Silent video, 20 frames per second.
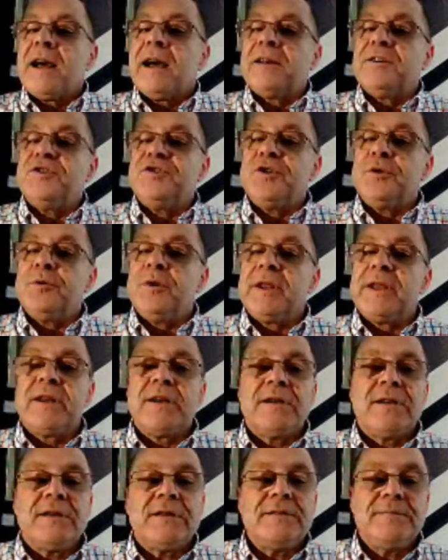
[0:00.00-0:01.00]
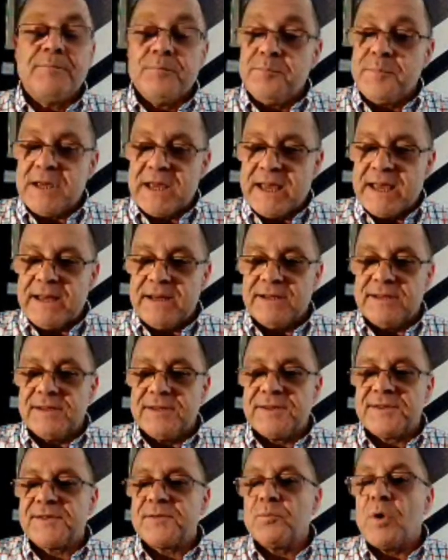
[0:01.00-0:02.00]
and Julia
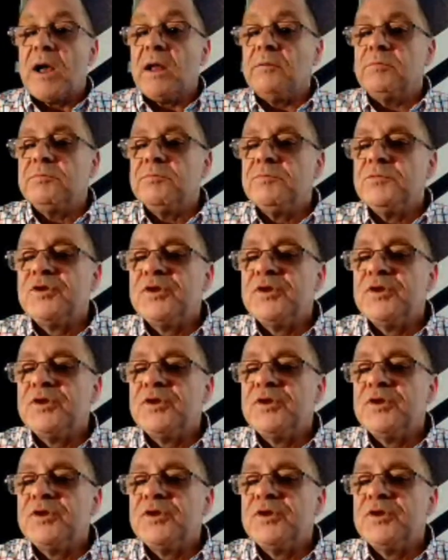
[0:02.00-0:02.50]
begins, well,